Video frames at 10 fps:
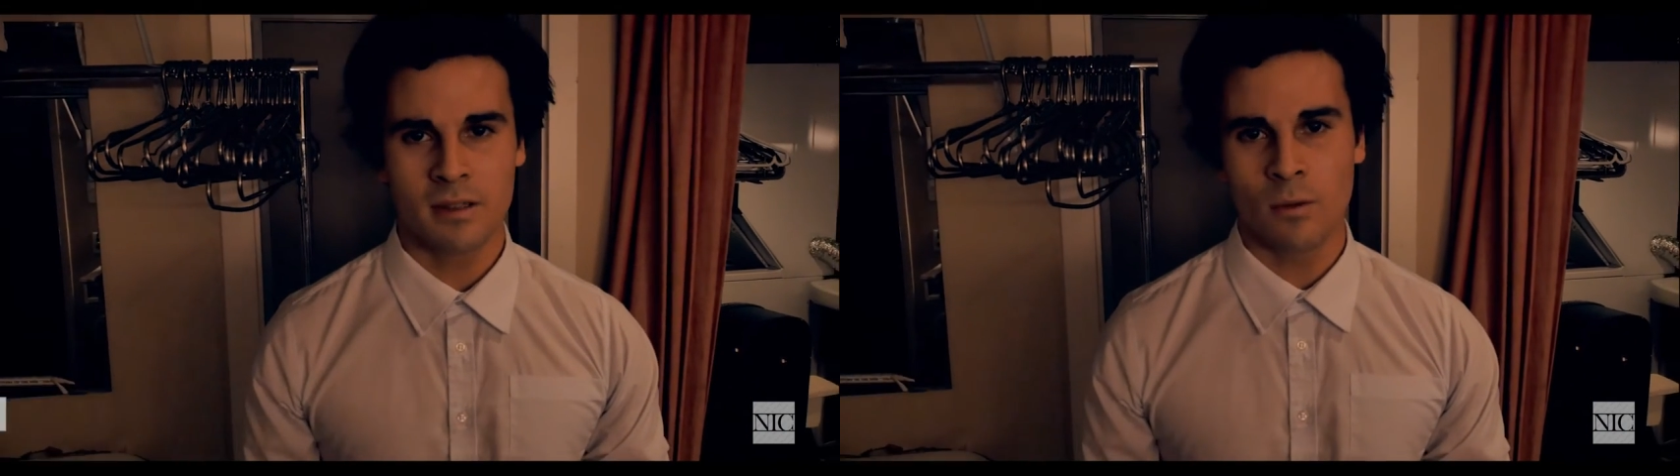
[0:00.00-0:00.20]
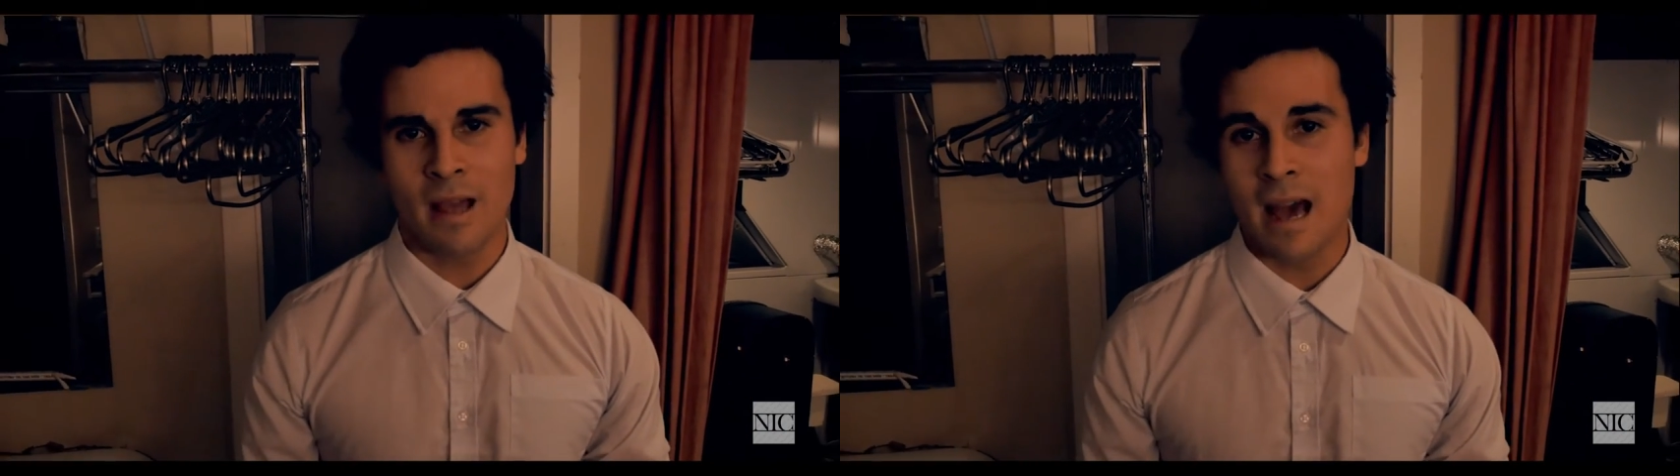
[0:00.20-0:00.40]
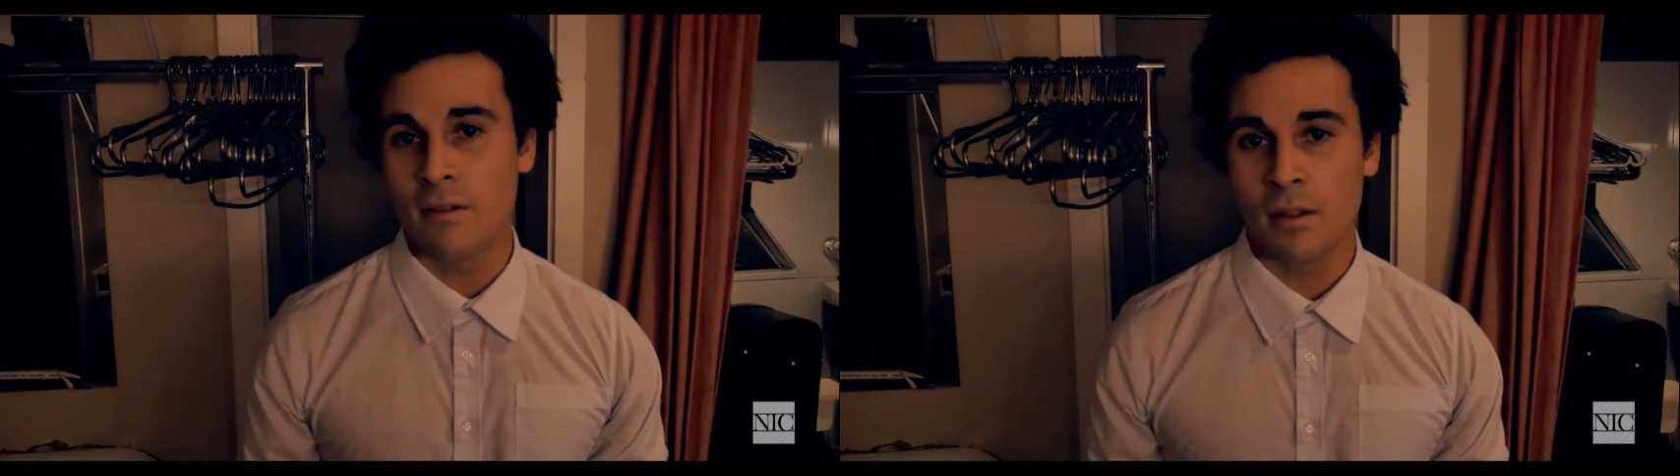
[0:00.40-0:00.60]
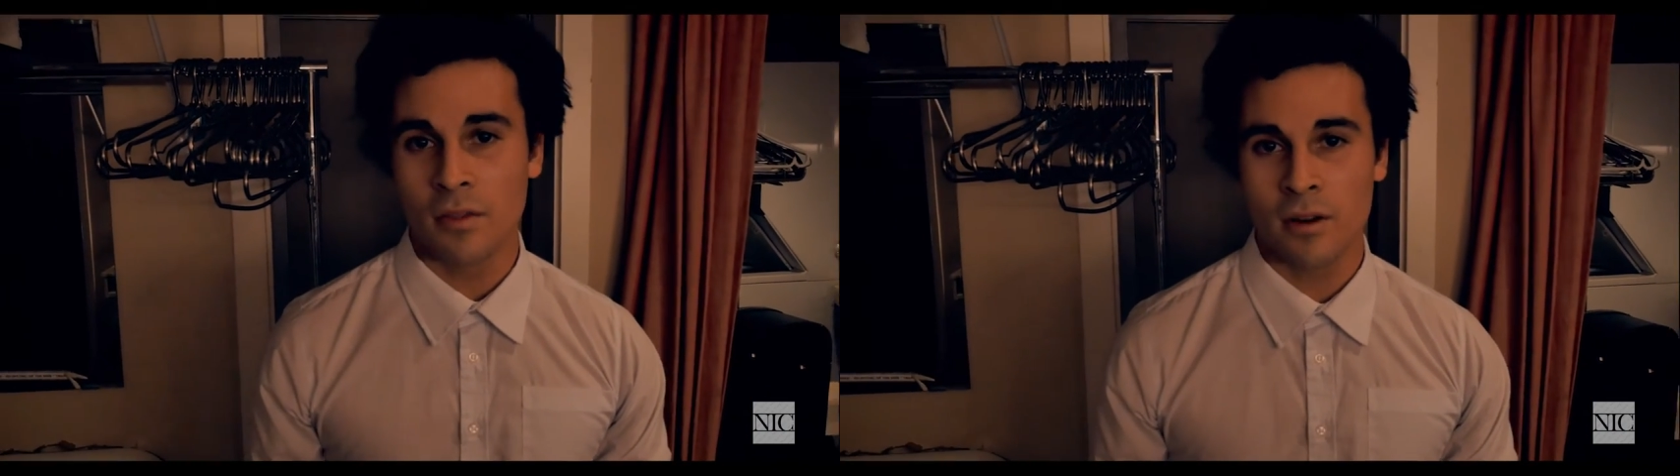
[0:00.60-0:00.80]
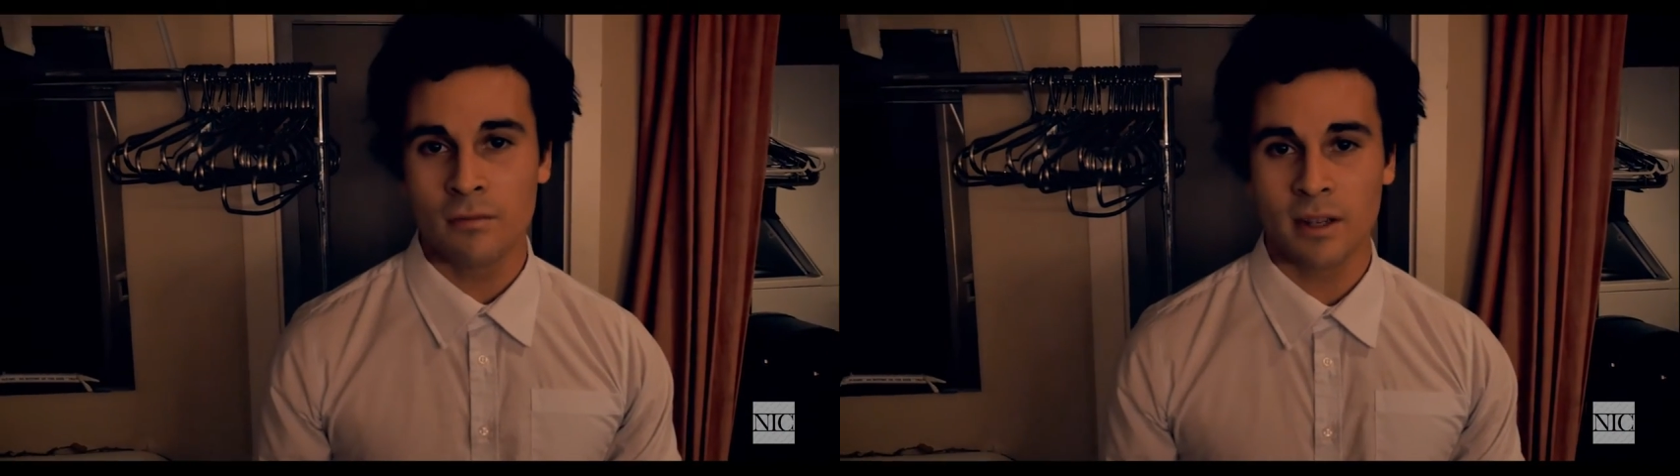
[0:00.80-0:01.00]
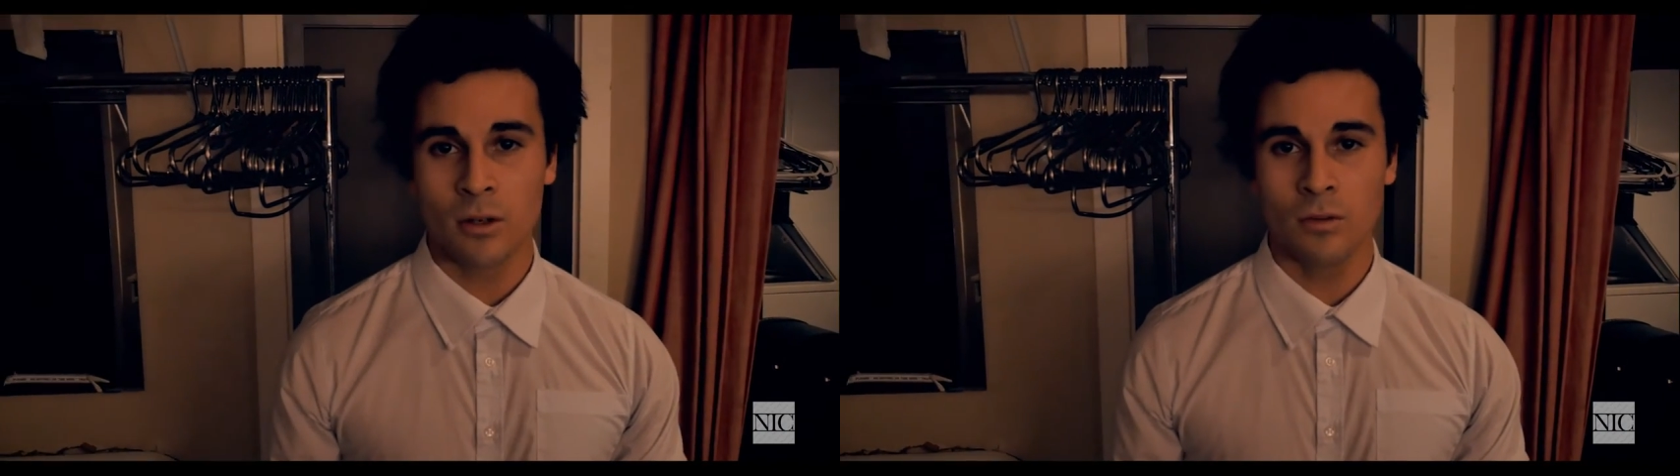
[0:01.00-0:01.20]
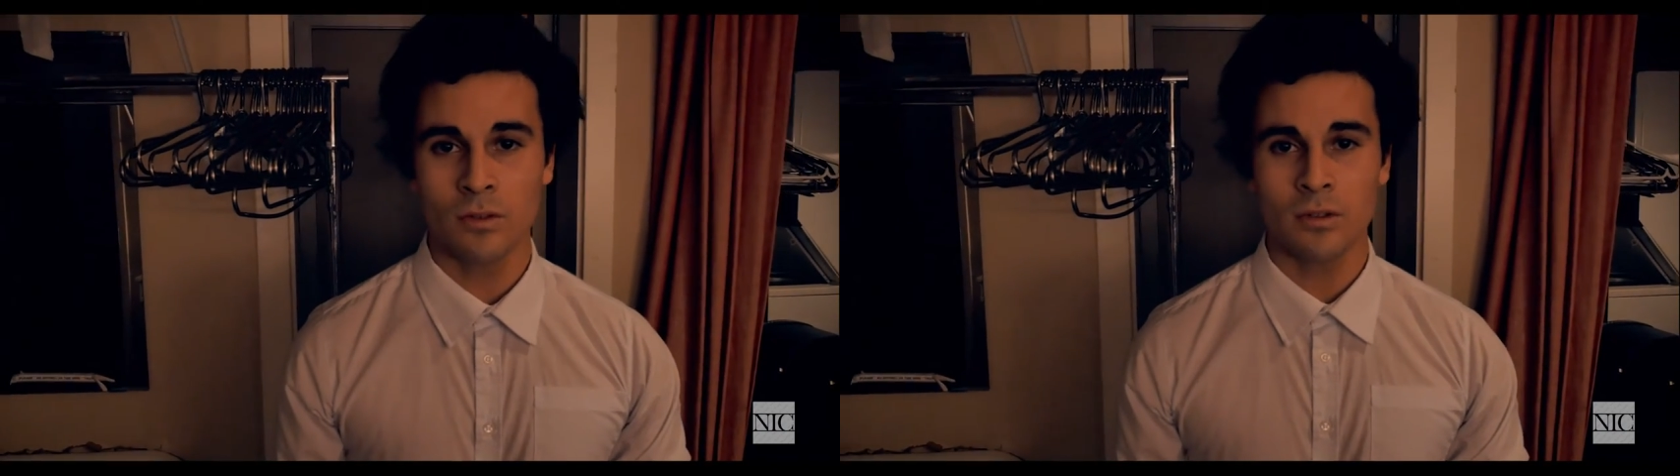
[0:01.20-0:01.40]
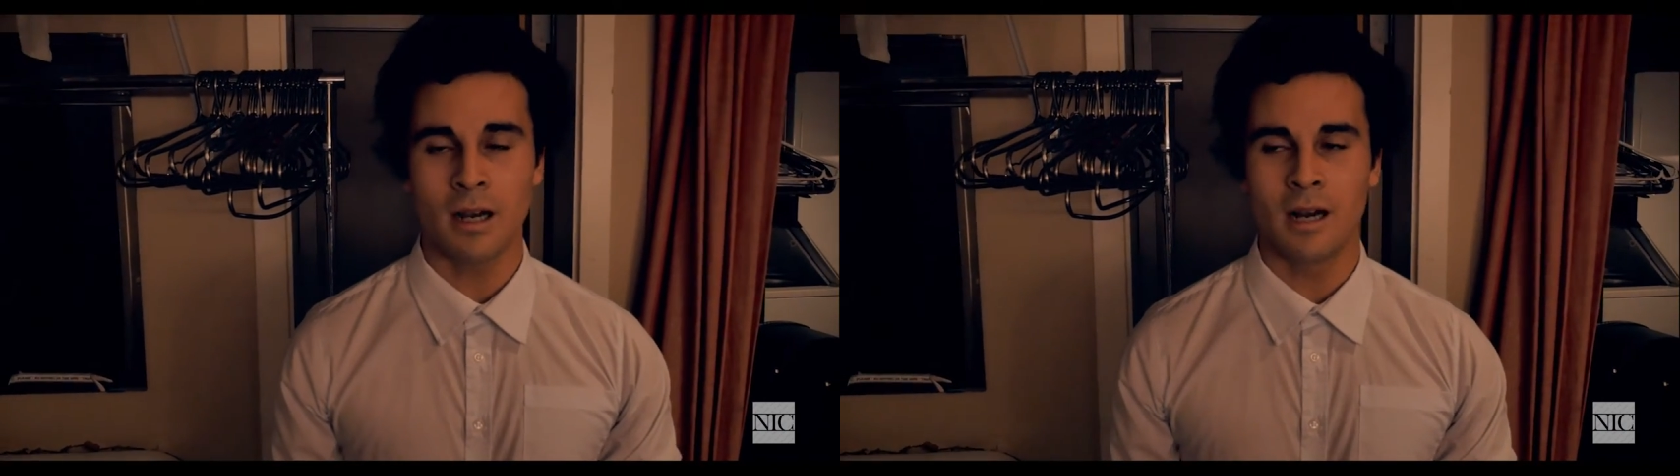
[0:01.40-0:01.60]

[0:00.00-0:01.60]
that we have out there in Vancouver.